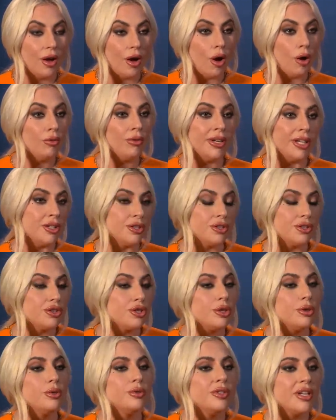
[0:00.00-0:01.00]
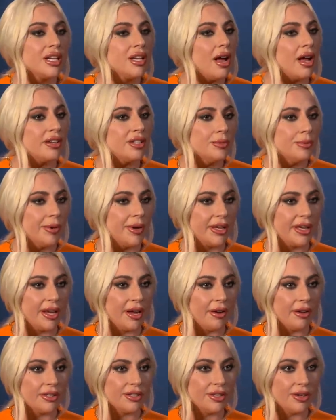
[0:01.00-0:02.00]
already just choosing not to break
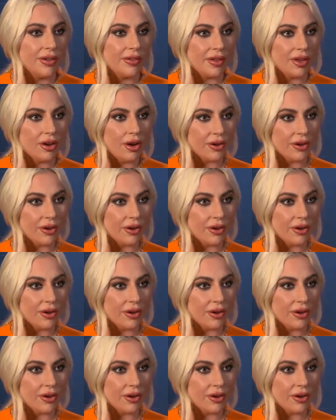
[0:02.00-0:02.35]
character and then